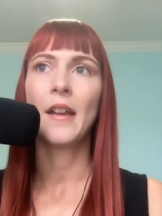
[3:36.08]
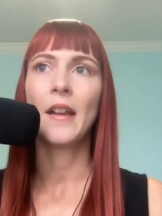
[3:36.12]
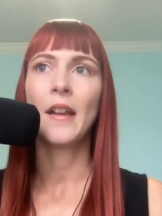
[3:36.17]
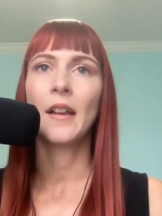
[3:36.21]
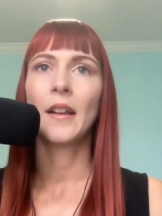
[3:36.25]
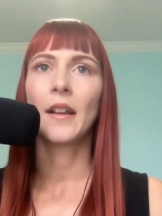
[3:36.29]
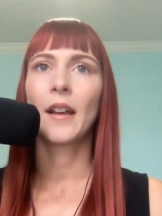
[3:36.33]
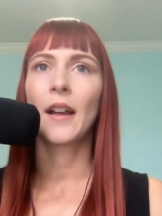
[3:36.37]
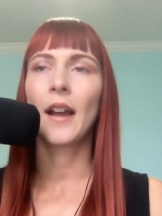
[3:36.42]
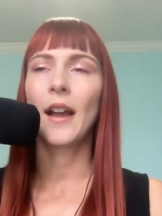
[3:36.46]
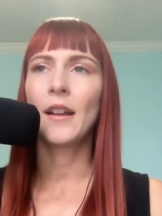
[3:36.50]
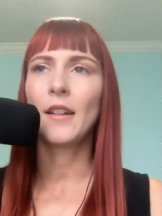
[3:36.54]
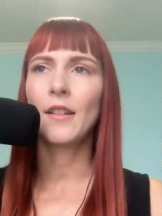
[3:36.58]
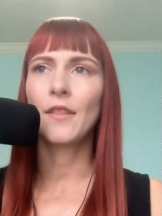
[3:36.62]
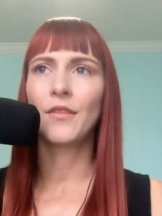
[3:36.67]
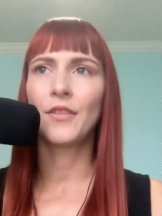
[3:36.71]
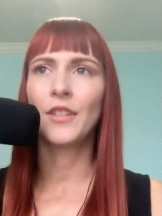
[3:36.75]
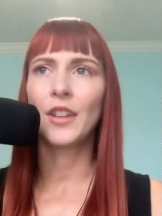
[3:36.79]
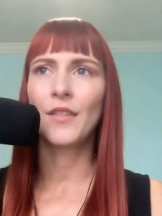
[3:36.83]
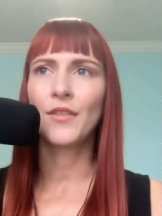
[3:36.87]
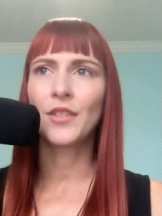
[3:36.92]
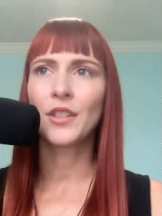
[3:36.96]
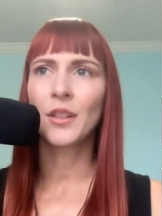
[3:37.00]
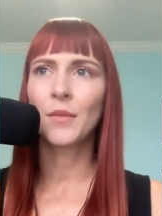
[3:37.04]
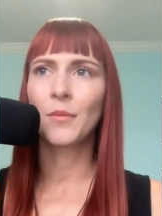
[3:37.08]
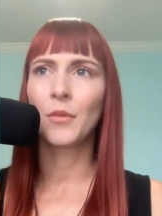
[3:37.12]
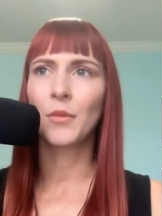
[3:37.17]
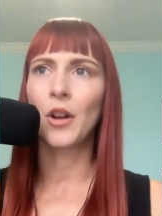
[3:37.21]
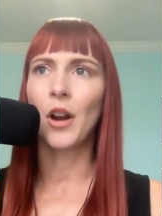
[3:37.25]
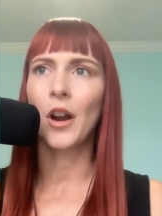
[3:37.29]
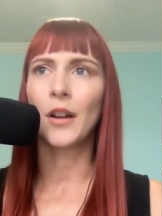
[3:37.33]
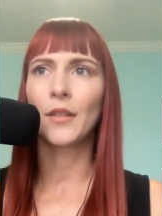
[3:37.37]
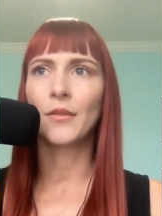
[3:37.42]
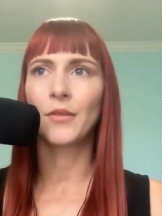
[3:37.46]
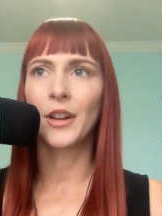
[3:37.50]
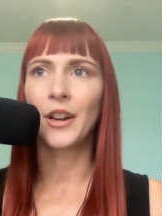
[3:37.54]
kind of gives some
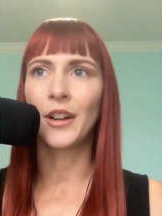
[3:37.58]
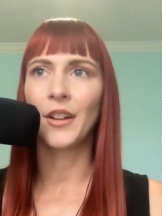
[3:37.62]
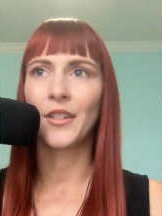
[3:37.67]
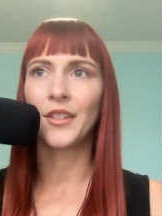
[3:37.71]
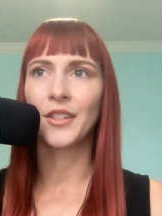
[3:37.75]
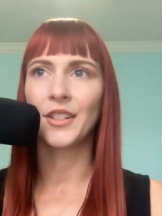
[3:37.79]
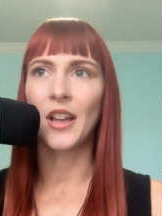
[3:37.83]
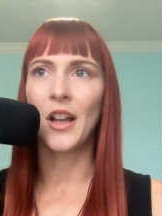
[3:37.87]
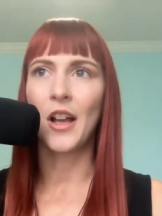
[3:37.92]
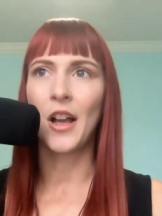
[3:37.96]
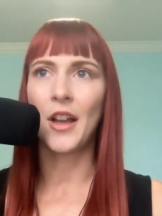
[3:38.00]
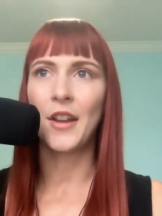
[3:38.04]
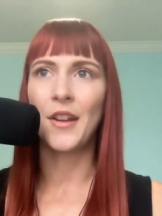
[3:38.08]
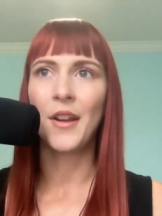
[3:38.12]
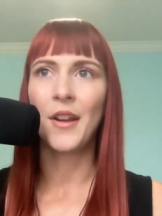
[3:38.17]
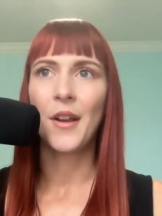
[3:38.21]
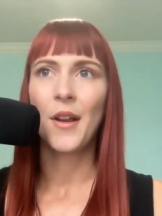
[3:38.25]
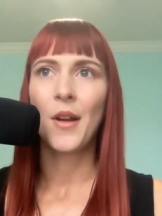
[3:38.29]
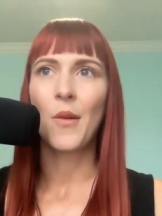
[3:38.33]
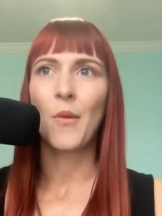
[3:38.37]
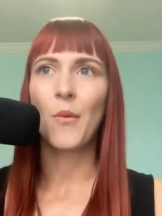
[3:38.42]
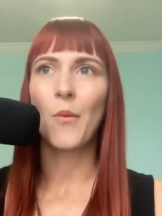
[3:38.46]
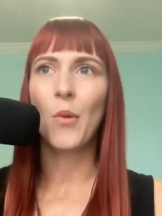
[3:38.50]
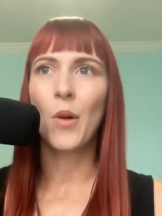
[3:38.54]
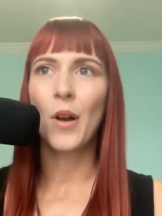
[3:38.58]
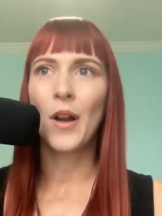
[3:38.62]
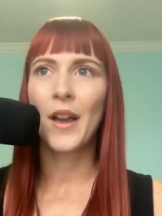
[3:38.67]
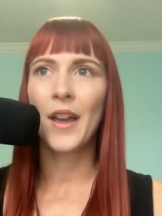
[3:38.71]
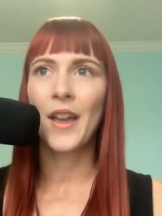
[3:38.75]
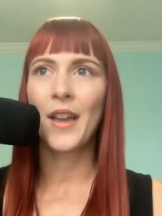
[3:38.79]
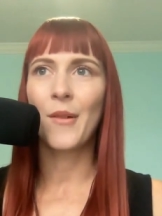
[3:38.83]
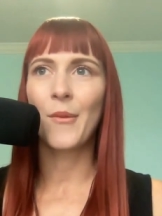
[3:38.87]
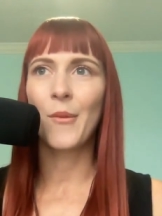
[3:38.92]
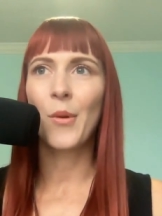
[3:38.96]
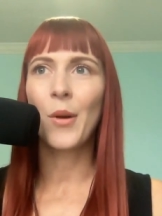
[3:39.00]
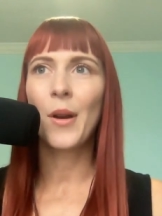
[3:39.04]
guardrails on
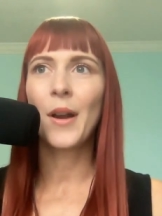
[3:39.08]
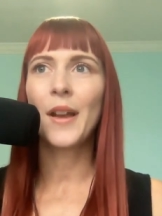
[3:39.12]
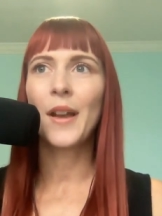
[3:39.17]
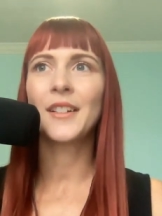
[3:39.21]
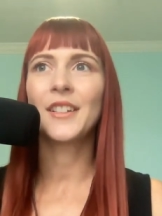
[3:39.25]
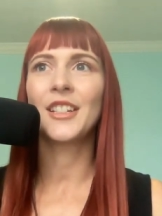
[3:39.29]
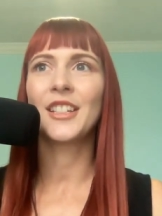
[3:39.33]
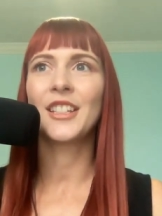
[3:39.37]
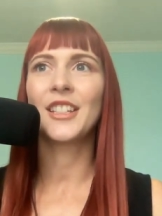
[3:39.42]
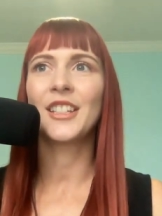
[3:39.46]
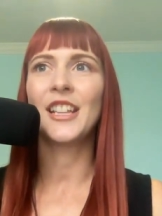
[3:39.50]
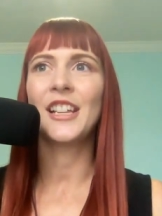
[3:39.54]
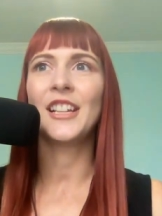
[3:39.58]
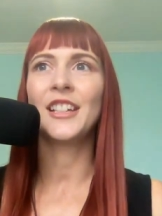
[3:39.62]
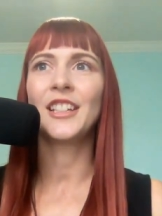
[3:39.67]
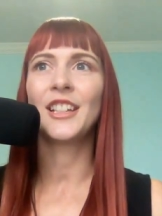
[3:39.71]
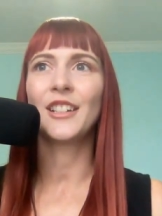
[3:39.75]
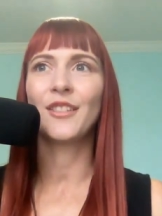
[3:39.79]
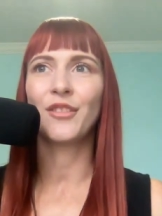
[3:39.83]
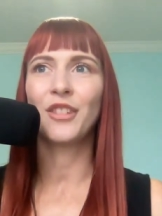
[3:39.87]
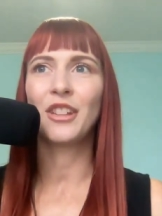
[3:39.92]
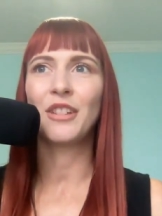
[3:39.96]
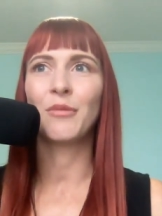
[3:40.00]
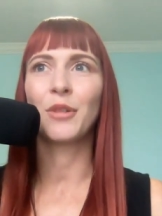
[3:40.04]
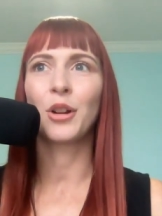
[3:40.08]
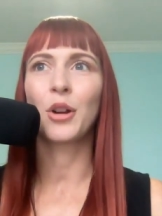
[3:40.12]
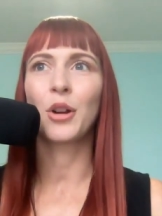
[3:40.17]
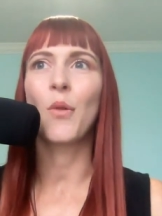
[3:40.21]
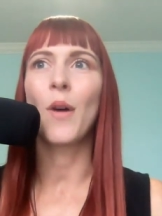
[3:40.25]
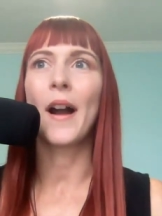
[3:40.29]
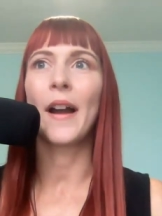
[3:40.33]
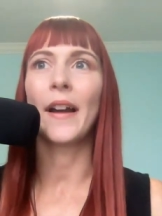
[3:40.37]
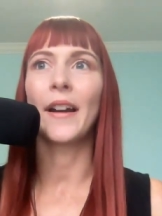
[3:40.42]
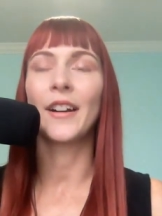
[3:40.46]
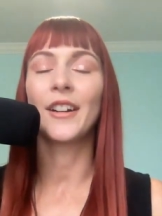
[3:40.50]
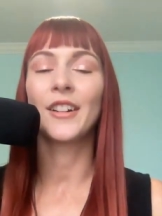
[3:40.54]
what distinctively
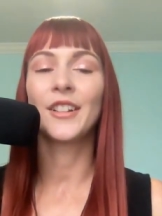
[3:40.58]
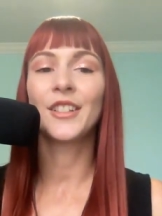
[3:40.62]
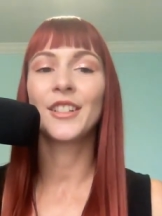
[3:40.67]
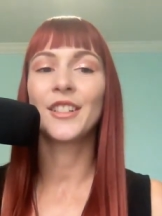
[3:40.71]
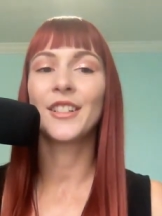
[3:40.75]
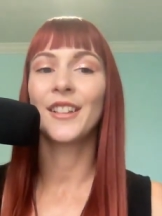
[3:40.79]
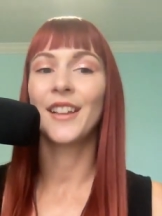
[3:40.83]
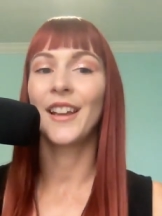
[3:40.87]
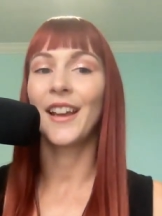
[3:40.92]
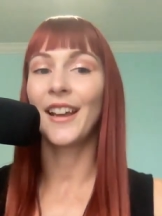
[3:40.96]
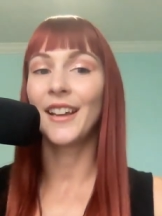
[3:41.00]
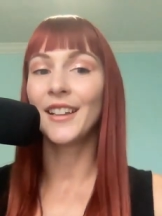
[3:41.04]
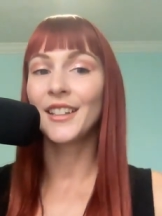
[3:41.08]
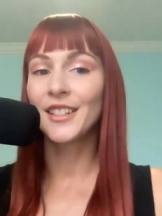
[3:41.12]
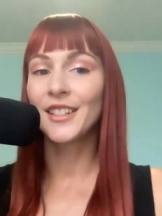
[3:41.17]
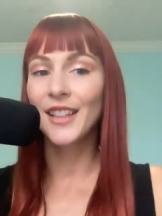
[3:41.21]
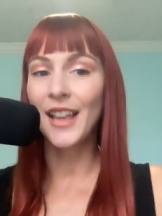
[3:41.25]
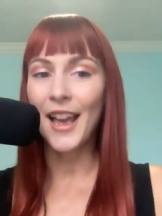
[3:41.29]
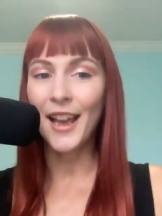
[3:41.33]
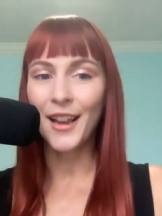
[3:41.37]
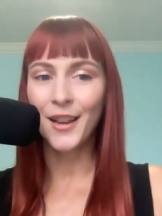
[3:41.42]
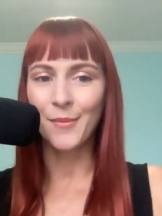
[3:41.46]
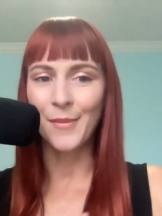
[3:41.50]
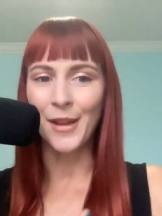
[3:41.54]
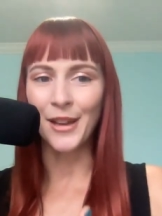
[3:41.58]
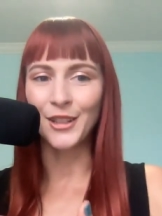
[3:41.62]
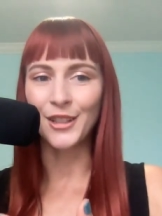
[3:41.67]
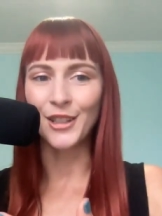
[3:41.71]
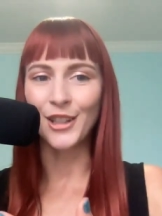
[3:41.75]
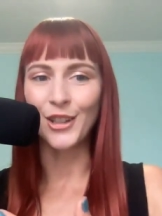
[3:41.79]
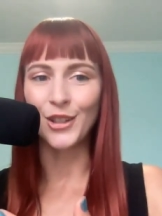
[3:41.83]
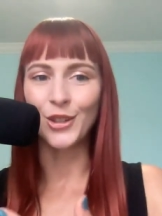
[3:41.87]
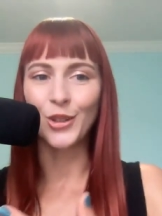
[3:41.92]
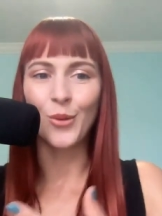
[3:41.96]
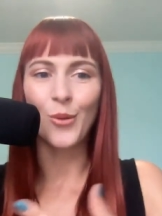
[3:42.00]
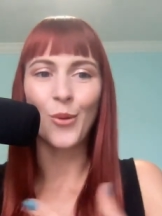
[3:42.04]
requires a Slack
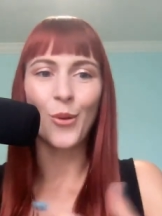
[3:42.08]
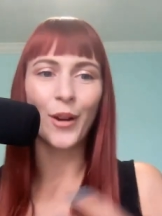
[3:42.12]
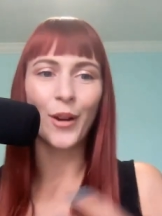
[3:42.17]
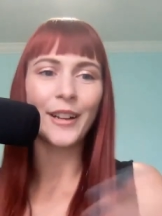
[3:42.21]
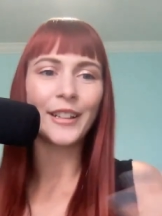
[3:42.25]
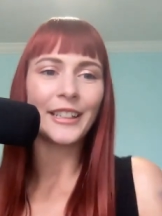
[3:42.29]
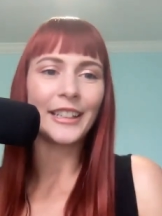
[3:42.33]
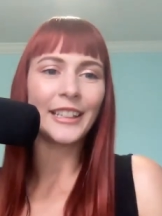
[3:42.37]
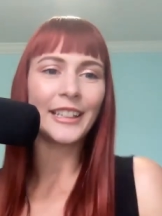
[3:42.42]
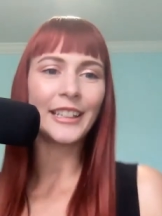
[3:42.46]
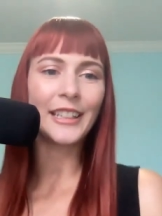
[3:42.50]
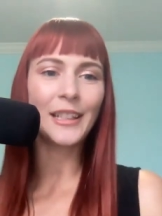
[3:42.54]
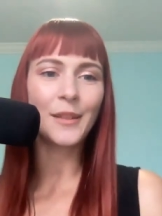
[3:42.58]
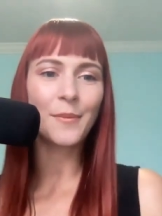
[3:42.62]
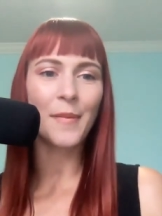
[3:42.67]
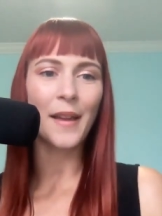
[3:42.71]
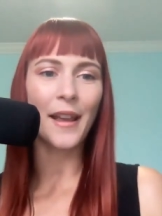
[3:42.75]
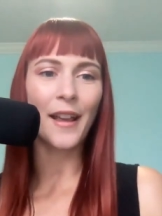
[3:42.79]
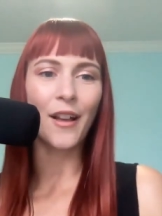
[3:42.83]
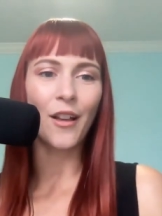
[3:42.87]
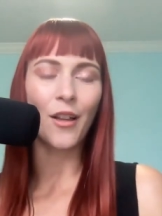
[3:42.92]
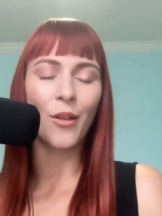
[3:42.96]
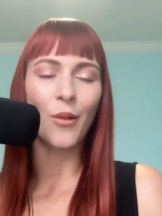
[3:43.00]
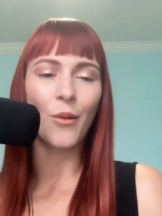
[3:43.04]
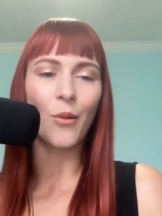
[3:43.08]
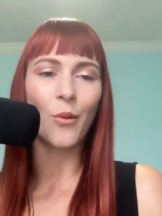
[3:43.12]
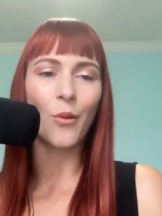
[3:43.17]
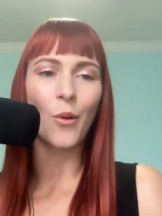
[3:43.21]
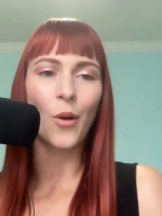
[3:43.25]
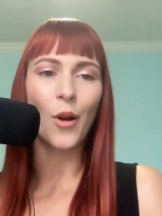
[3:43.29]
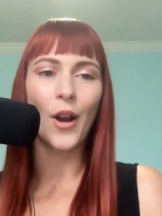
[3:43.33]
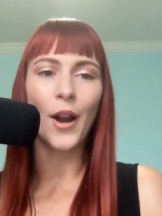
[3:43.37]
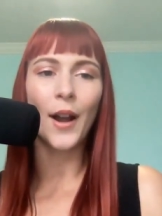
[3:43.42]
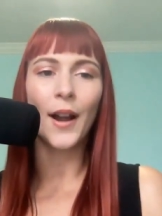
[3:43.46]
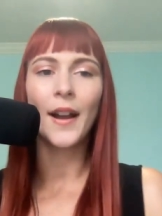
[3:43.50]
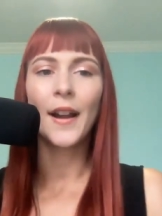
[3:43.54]
message or an email
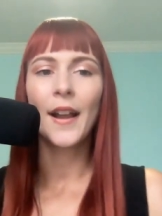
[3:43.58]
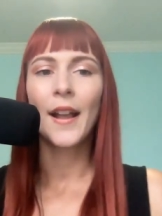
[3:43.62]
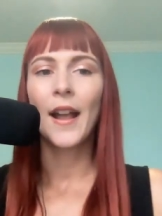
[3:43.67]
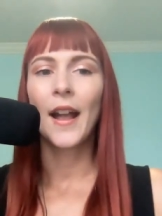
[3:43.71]
or